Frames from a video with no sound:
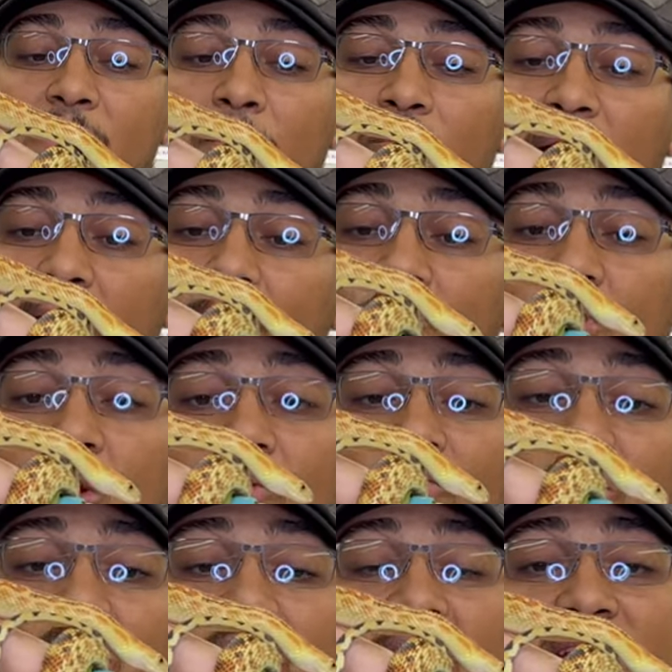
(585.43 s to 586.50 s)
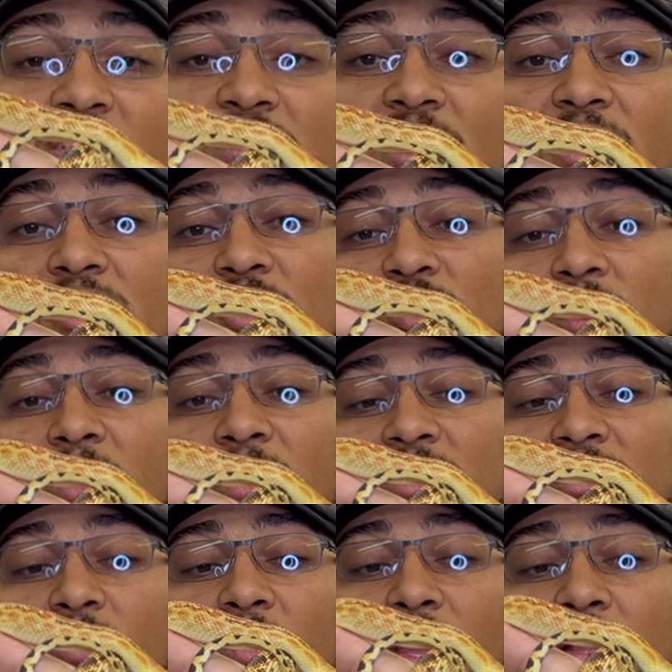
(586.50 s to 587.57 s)
But hopefully you guys did enjoy
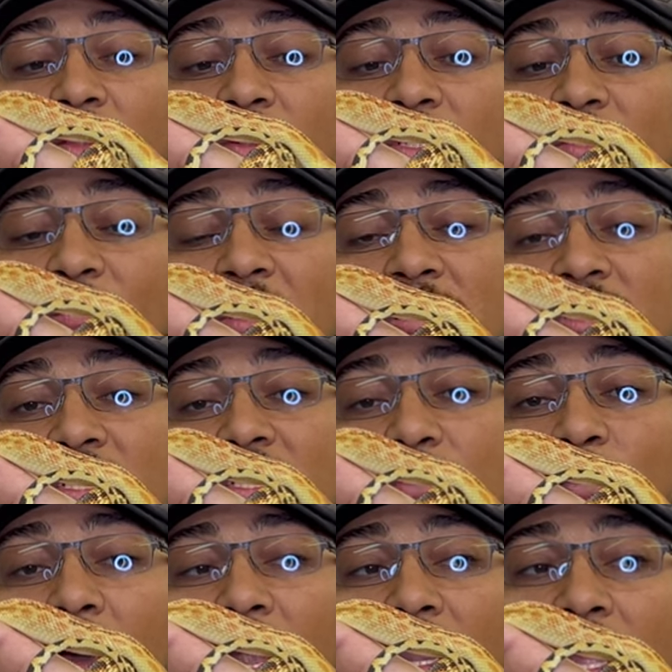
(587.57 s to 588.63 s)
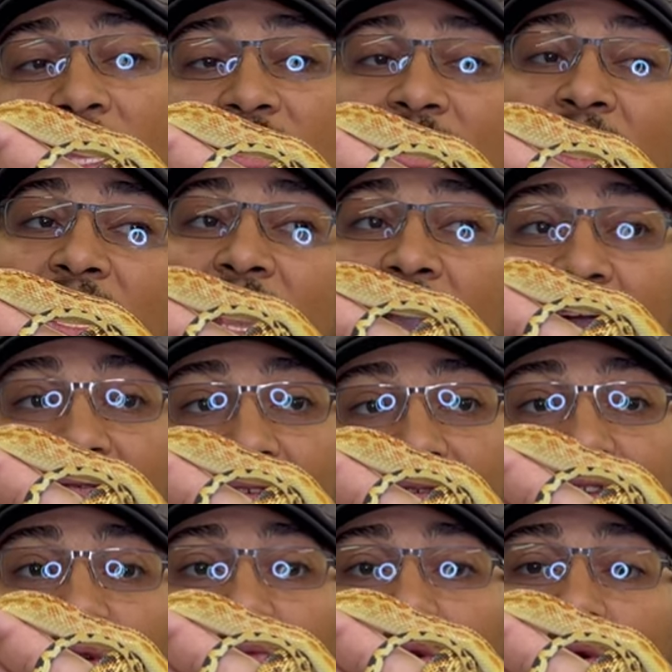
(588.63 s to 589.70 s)
this quick little species spotlight. I have a
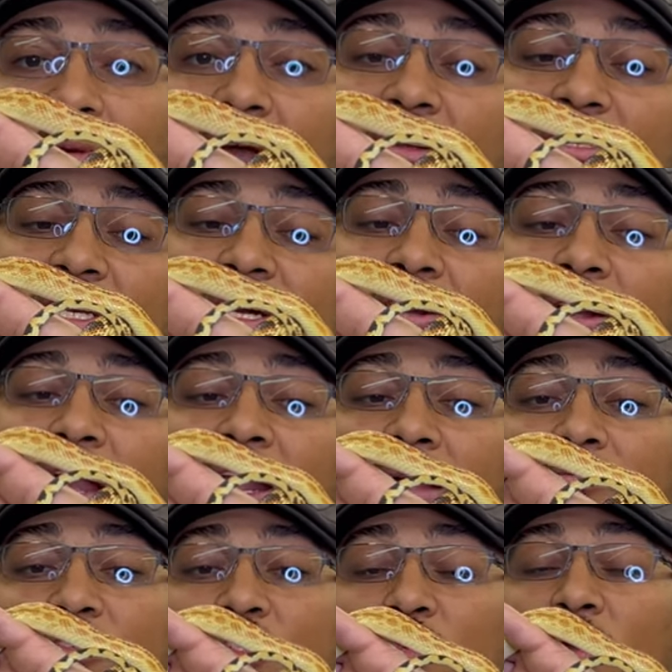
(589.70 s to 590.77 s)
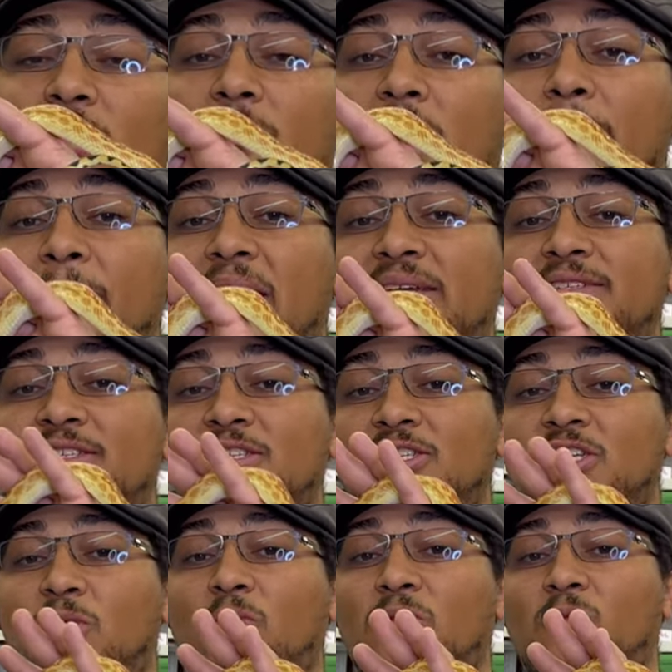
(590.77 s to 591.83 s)
few more around here, and I'm doing my best to
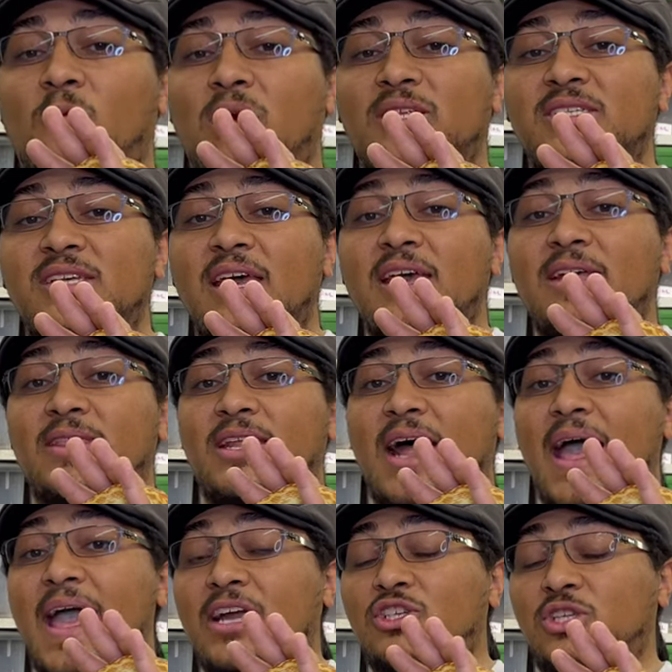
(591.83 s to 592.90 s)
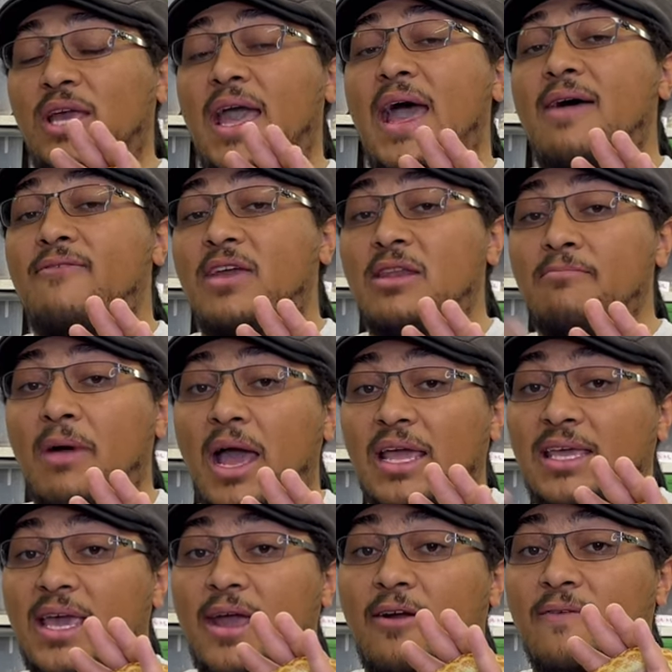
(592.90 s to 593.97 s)
stick with ones that I actually have in my
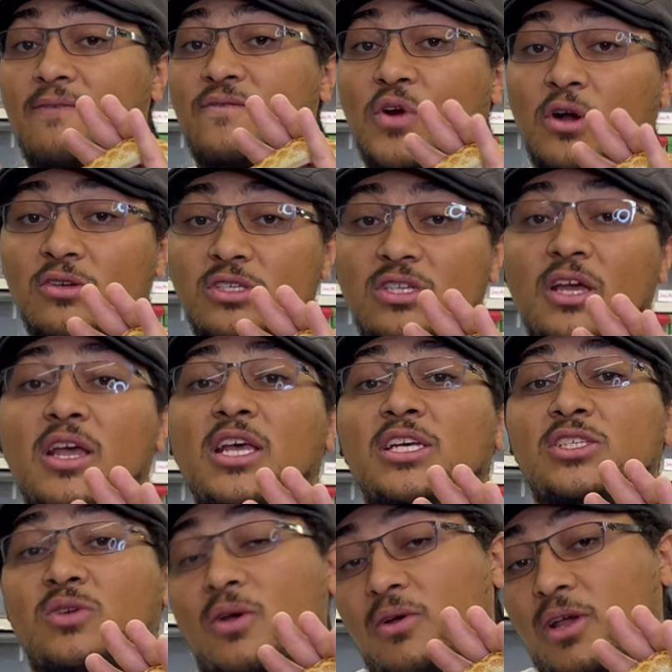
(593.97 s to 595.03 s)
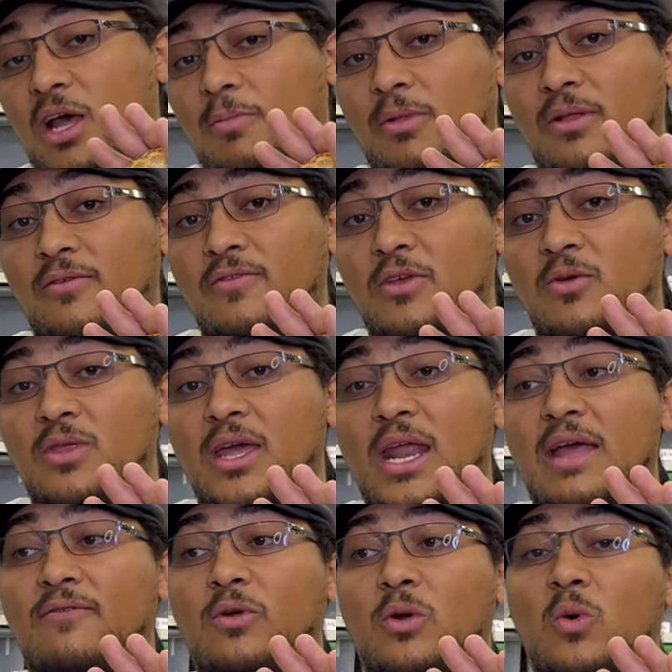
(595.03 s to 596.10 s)
care first. So a couple of you that
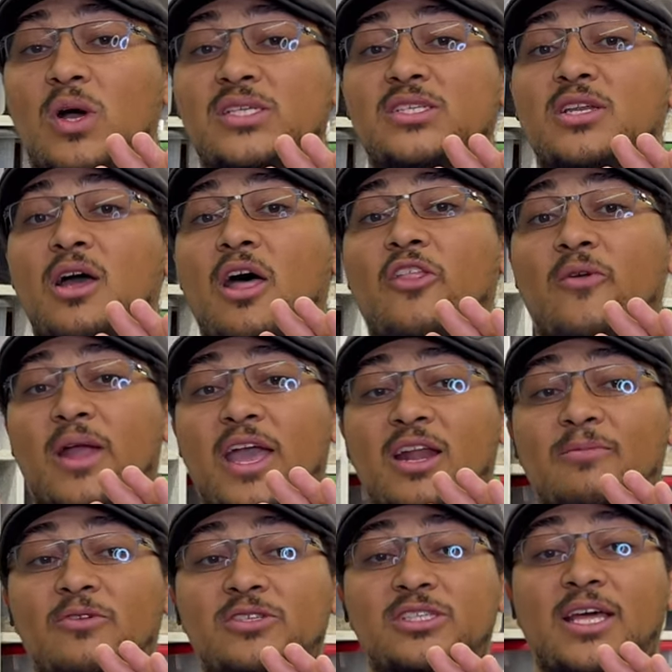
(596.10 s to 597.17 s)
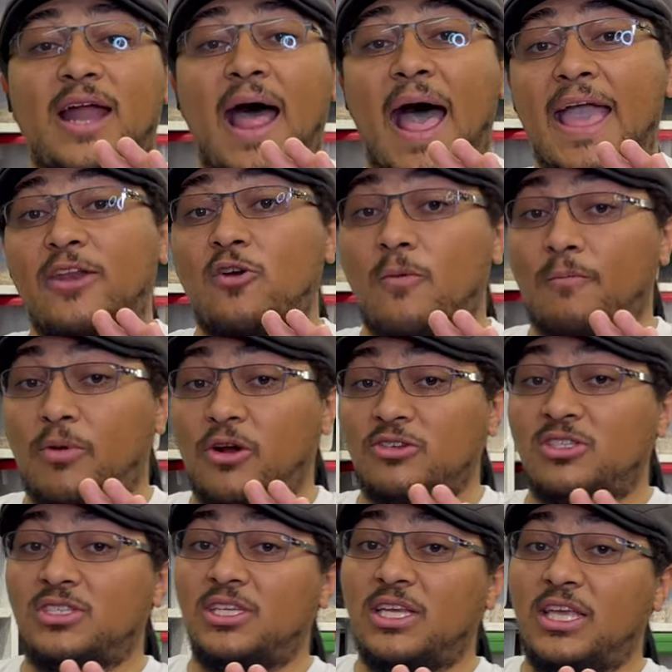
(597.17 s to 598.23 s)
have requested other animals that I don't
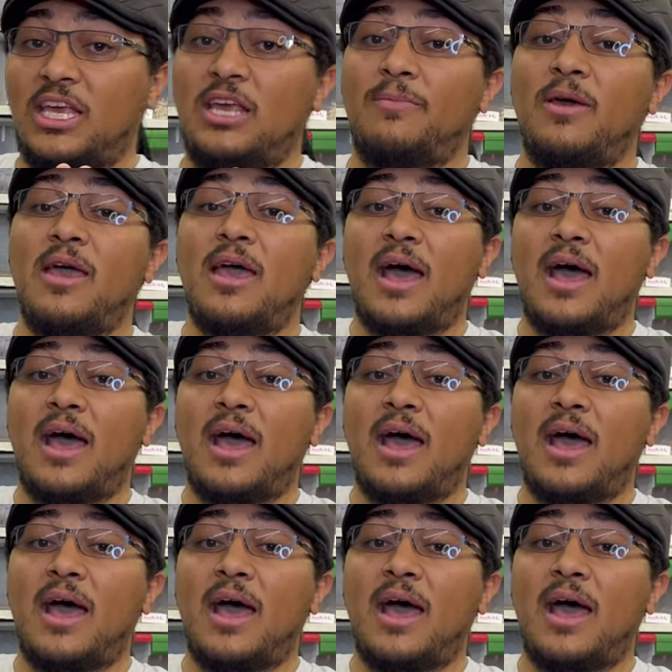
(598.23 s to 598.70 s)
personally keep,